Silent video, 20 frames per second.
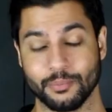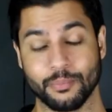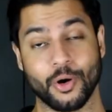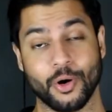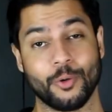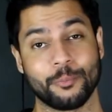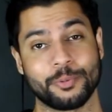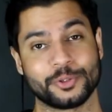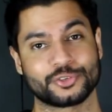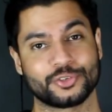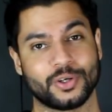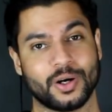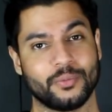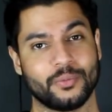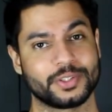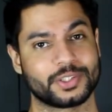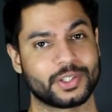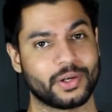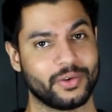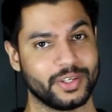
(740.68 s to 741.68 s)
Well
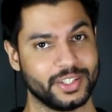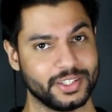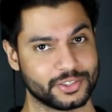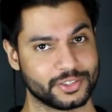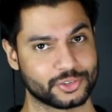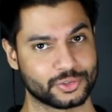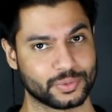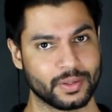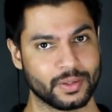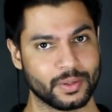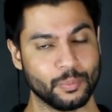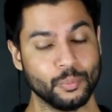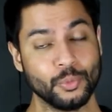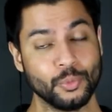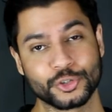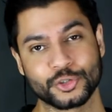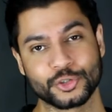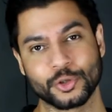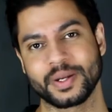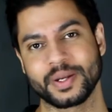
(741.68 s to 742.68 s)
guys, that's it.
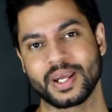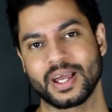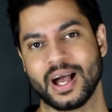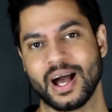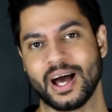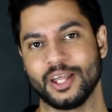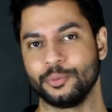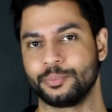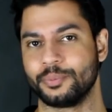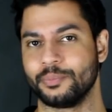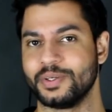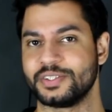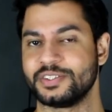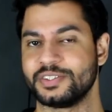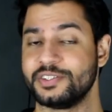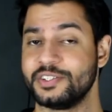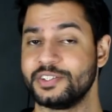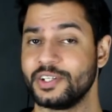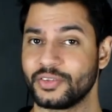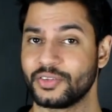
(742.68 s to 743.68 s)
Thank you so much
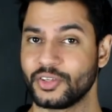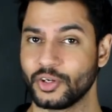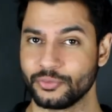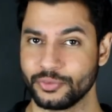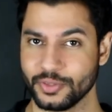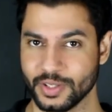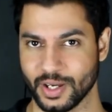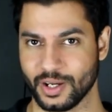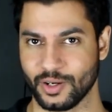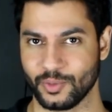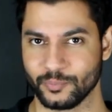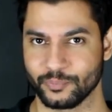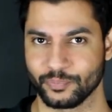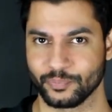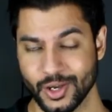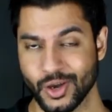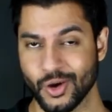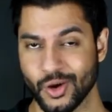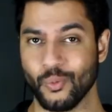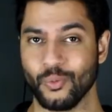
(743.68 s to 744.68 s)
for watching me this
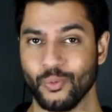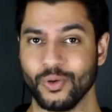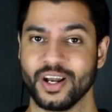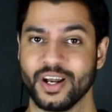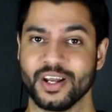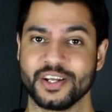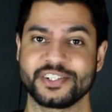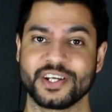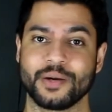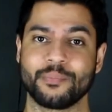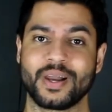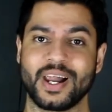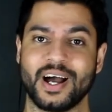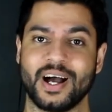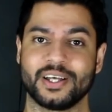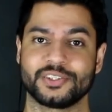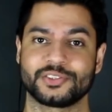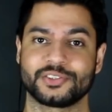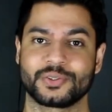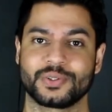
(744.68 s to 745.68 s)
far. Best
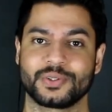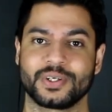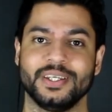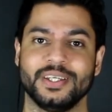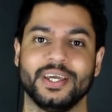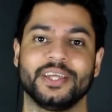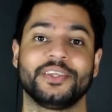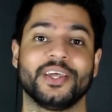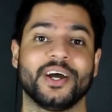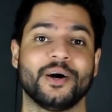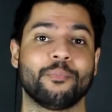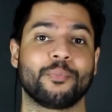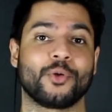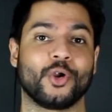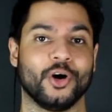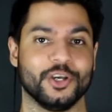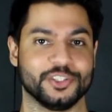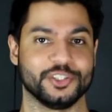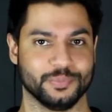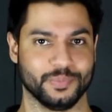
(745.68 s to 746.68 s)
wishes, and I'll see you
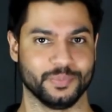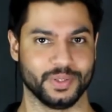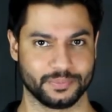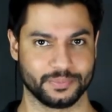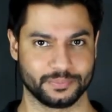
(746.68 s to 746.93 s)
next time.